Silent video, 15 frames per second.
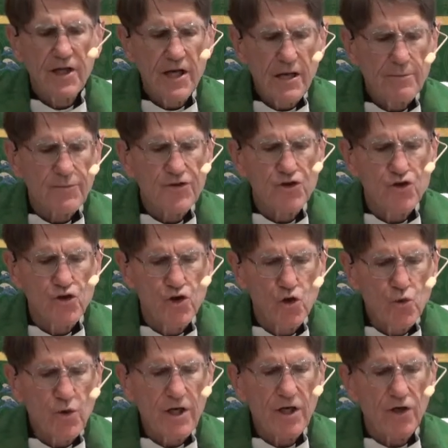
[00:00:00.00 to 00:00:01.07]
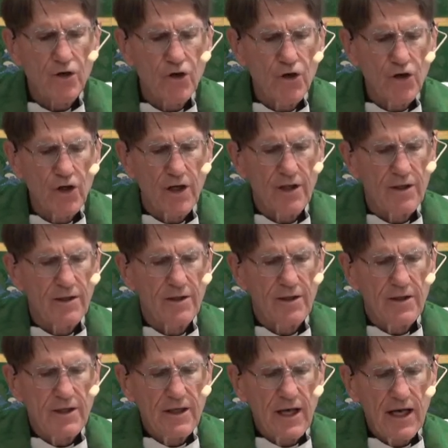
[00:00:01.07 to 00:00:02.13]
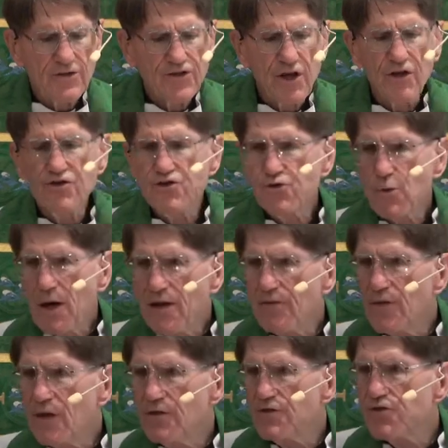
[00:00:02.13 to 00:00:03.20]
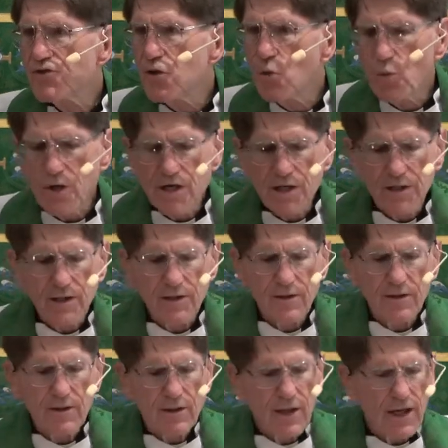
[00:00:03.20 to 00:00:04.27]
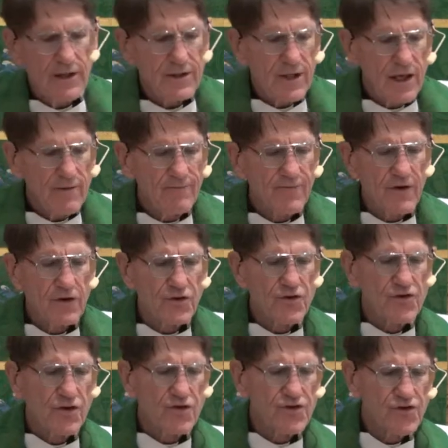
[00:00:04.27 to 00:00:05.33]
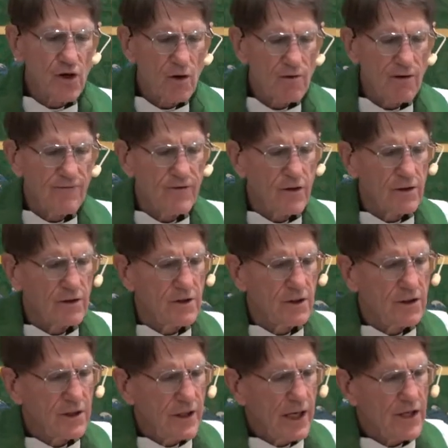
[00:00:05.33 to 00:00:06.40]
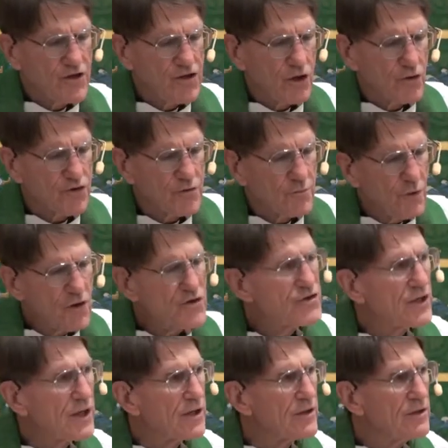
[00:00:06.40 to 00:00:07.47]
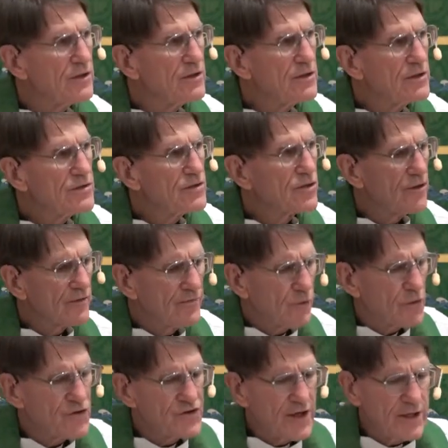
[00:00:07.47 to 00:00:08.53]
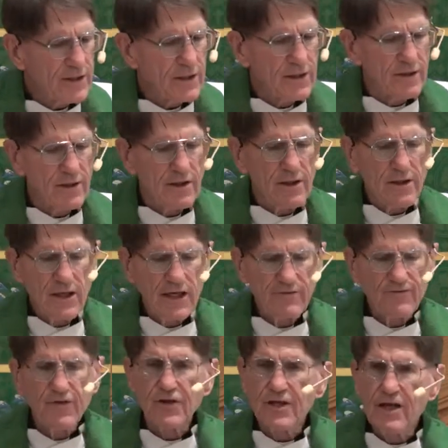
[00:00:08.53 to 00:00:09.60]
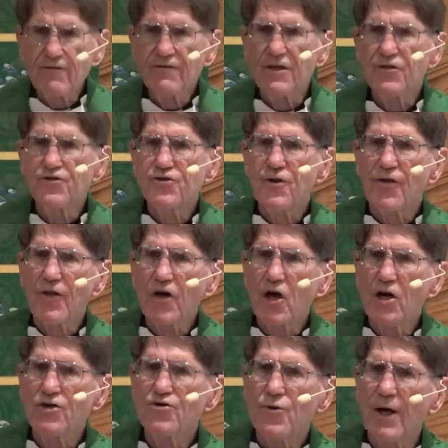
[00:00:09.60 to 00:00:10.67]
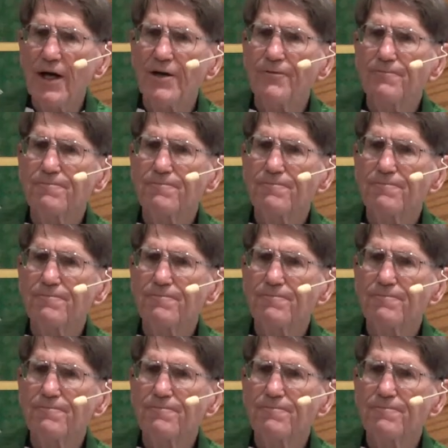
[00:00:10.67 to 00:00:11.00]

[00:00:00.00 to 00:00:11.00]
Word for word: keeps doing good as he strengthens the weak and comforts the sorrowful and shows mercy to the forsaken and forgiveness to the contrite